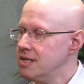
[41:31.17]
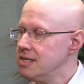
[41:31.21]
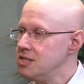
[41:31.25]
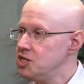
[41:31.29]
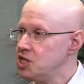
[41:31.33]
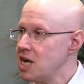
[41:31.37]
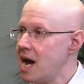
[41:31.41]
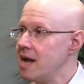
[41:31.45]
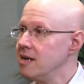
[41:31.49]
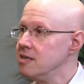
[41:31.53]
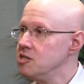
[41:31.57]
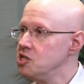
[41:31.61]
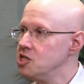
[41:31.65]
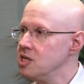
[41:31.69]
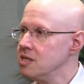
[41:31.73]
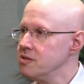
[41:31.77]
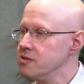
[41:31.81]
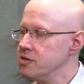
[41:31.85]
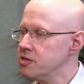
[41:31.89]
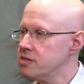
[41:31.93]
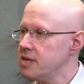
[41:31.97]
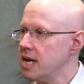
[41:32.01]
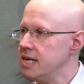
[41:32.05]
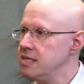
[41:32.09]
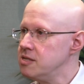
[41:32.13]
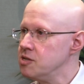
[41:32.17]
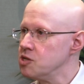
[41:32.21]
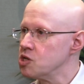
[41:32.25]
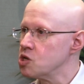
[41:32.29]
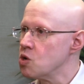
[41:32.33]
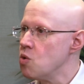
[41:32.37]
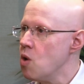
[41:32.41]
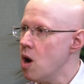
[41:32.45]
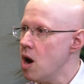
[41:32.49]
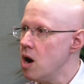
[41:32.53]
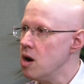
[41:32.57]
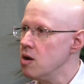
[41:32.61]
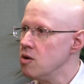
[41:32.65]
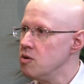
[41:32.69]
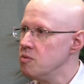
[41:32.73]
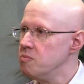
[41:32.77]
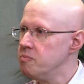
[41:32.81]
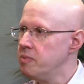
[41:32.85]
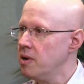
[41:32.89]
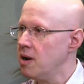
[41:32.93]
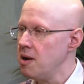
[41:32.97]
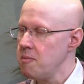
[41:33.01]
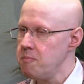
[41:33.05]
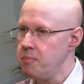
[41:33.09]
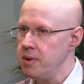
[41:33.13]
challenging the status quo
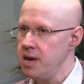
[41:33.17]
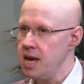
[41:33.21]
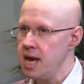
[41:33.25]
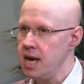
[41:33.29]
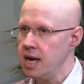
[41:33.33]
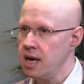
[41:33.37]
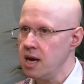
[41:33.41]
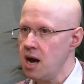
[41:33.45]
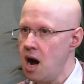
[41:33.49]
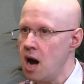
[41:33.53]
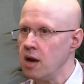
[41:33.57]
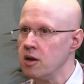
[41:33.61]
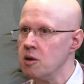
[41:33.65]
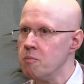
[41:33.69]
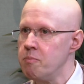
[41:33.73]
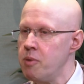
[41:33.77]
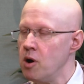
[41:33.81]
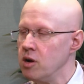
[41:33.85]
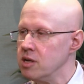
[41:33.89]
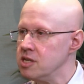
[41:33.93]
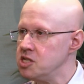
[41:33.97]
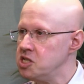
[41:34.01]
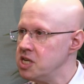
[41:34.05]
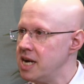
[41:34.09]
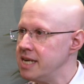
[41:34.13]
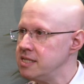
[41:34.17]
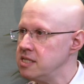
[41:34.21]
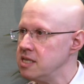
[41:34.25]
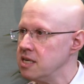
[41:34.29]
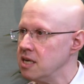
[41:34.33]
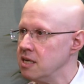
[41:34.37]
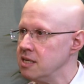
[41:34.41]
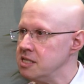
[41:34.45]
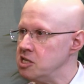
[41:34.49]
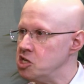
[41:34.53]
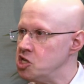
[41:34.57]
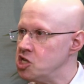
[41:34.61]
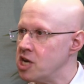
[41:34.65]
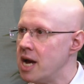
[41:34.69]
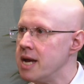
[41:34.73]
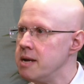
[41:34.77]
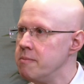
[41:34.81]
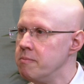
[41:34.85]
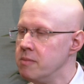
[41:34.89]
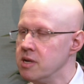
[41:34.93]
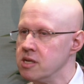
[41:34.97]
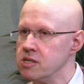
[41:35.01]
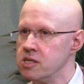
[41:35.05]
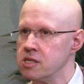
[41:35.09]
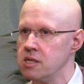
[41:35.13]
by being unapologetically,
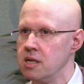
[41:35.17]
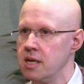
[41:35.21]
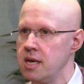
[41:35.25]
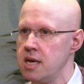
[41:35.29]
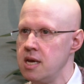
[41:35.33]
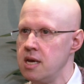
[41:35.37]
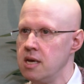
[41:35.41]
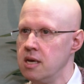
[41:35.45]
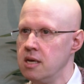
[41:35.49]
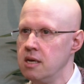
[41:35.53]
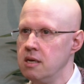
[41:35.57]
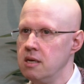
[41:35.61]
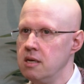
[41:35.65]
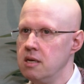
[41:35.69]
shamelessly